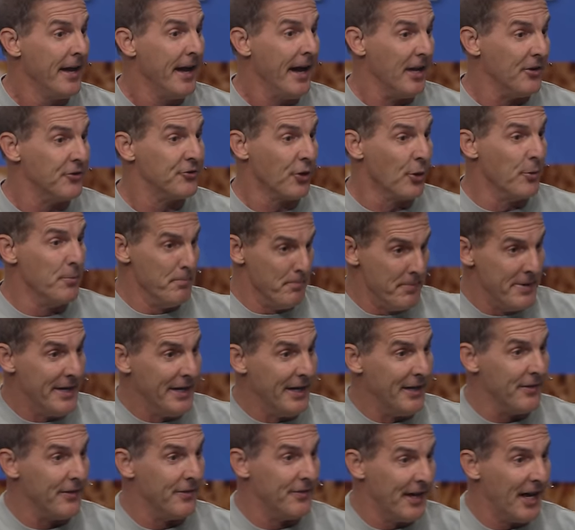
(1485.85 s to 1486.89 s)
And so,
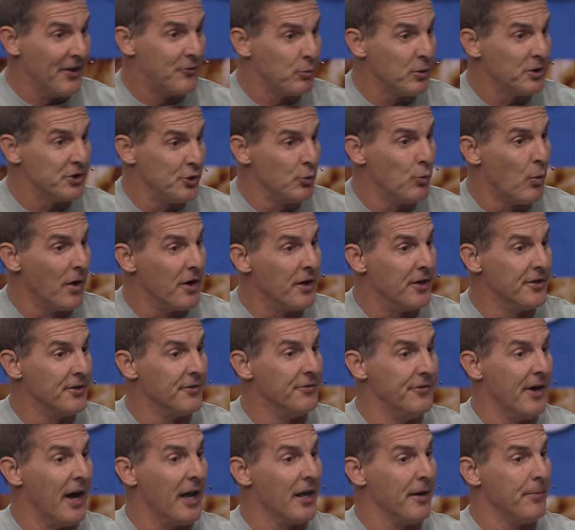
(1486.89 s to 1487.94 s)
men, that's what you want to
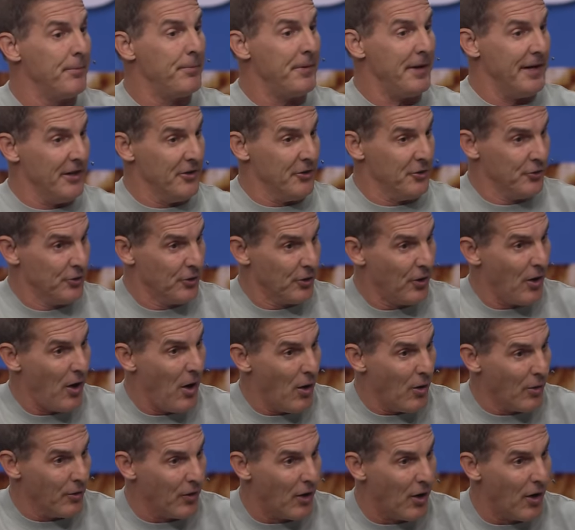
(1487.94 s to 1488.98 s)
develop in your
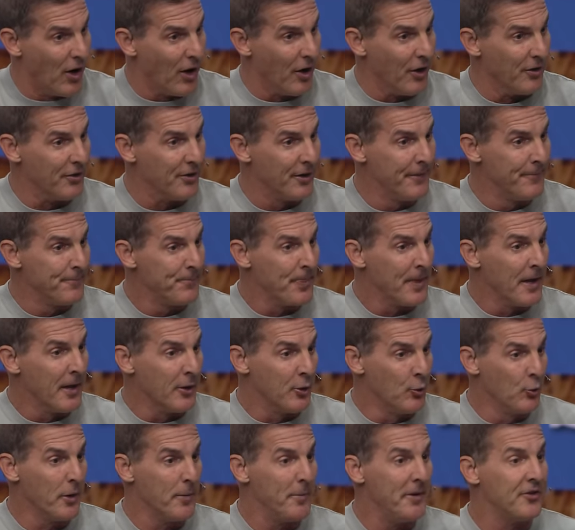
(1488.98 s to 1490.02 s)
own heart.
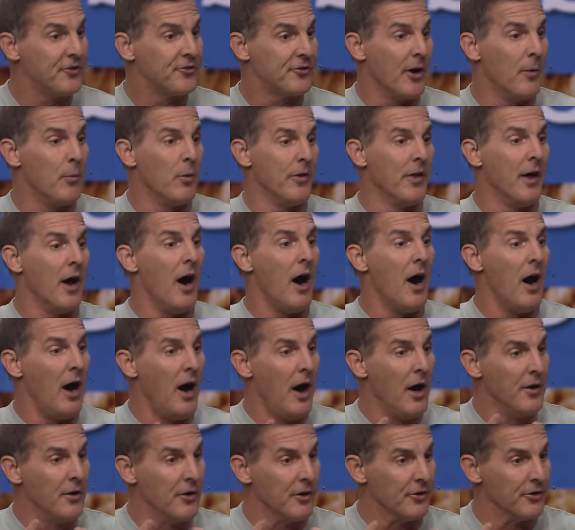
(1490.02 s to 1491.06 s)
You want to be someone that
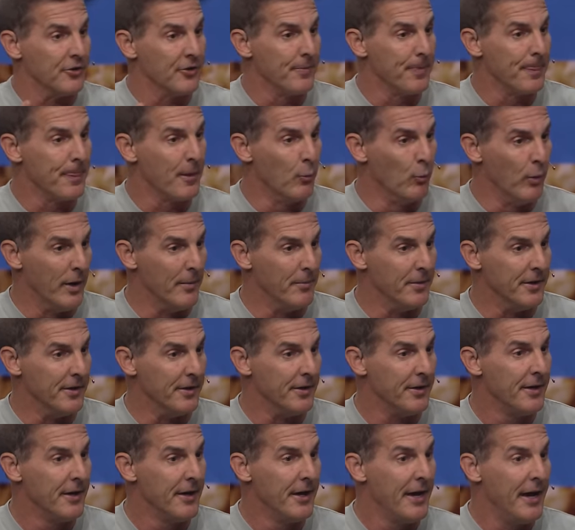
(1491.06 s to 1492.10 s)
honors women
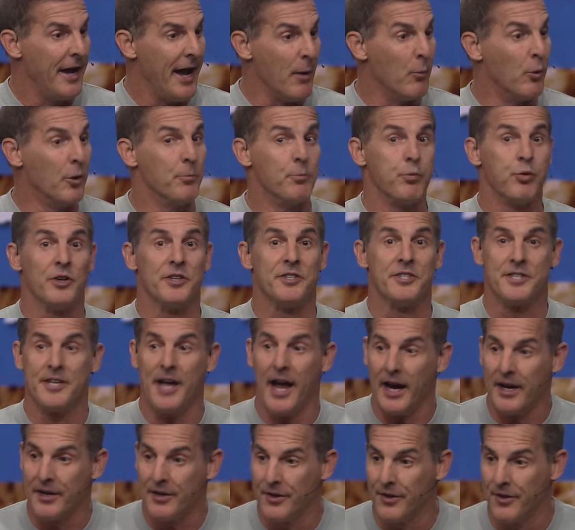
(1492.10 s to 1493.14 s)
and would
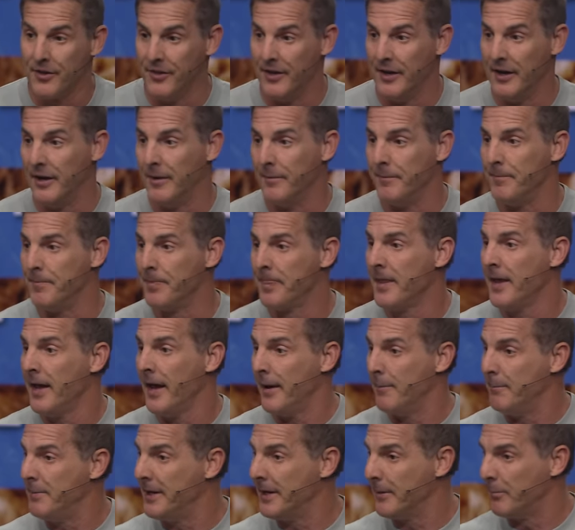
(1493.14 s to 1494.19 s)
protect them
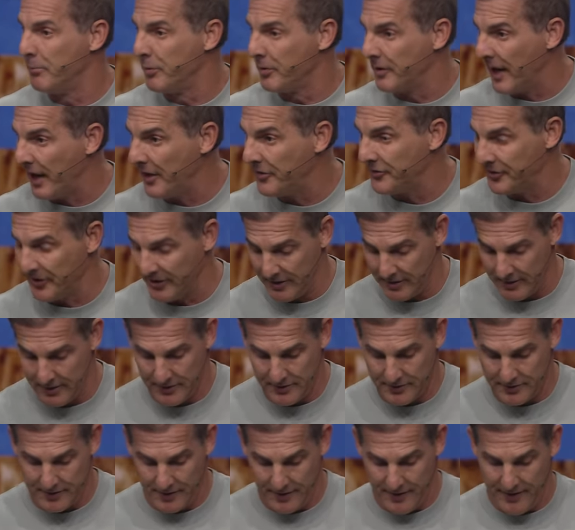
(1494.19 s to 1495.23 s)
and be a blessing
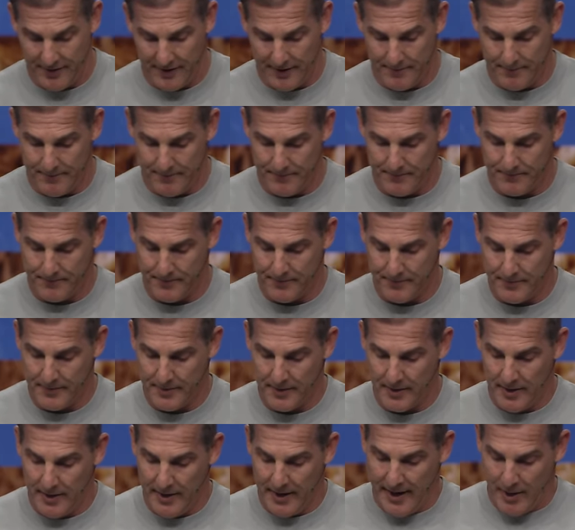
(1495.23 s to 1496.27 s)
to them.
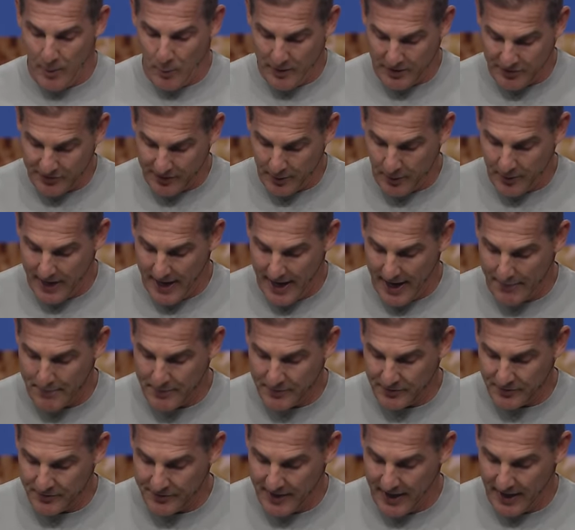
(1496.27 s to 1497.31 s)
And we see what
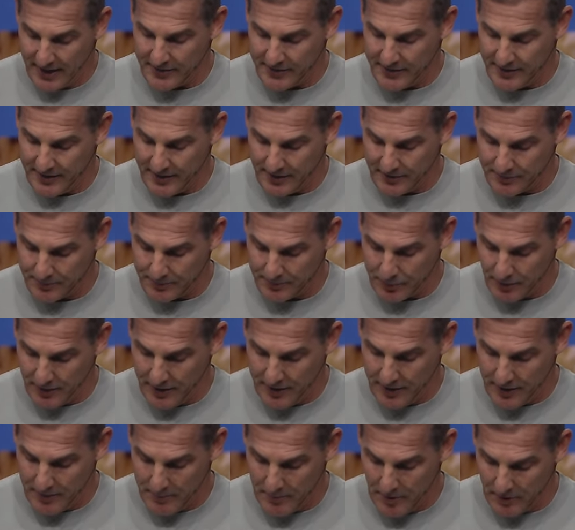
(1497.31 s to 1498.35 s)
happens next. It gets
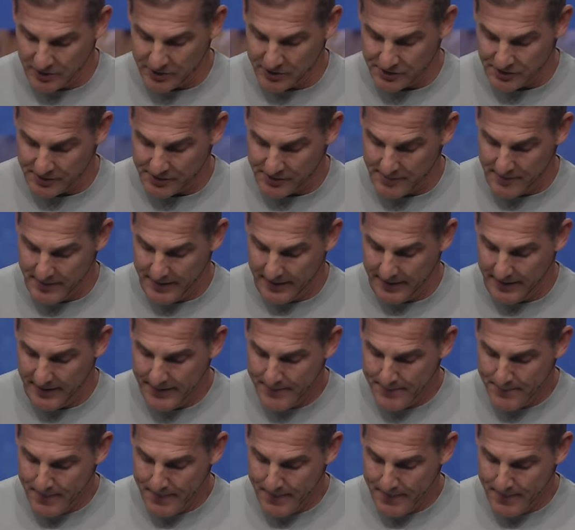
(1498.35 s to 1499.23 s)
pretty emotional to me.